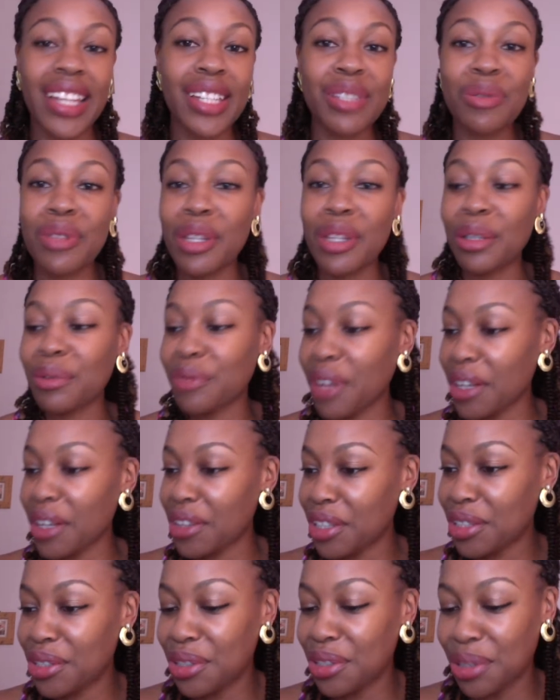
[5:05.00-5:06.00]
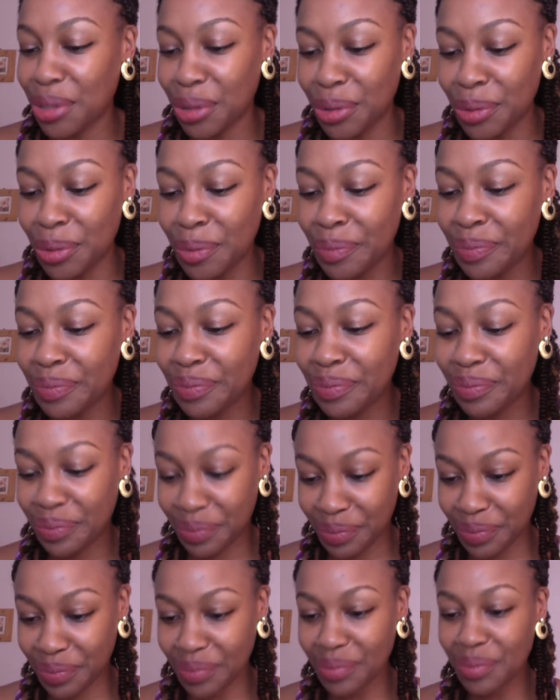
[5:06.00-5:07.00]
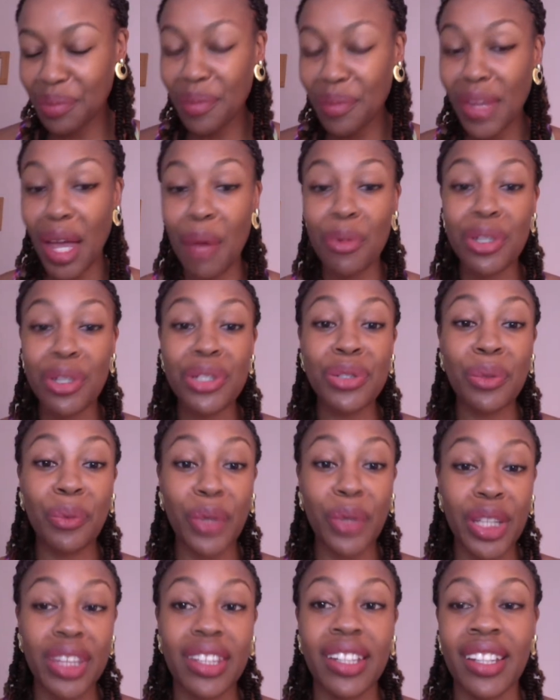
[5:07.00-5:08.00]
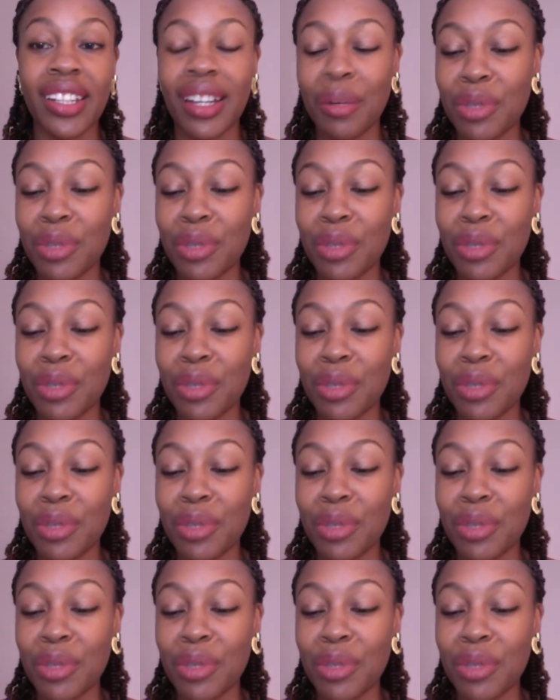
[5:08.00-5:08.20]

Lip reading: guess without further ado, I'm going to read